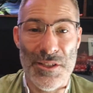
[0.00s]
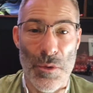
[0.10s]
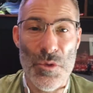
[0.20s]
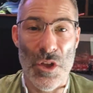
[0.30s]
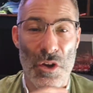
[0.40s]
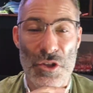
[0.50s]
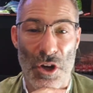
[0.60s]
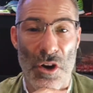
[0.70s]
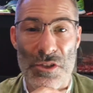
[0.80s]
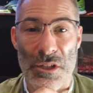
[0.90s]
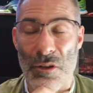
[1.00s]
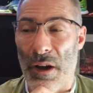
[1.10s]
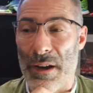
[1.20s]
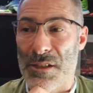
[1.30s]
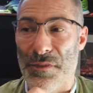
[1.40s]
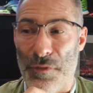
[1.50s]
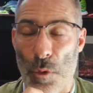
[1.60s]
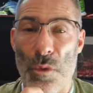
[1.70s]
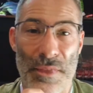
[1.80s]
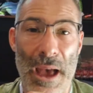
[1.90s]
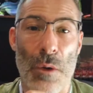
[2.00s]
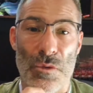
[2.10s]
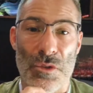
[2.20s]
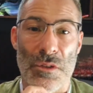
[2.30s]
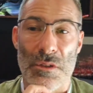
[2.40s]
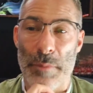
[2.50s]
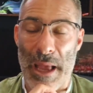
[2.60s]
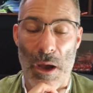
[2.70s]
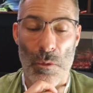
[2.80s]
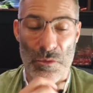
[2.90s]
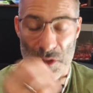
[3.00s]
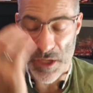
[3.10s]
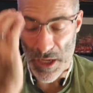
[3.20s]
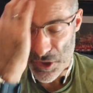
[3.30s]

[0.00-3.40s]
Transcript: they'll start charging like £4,000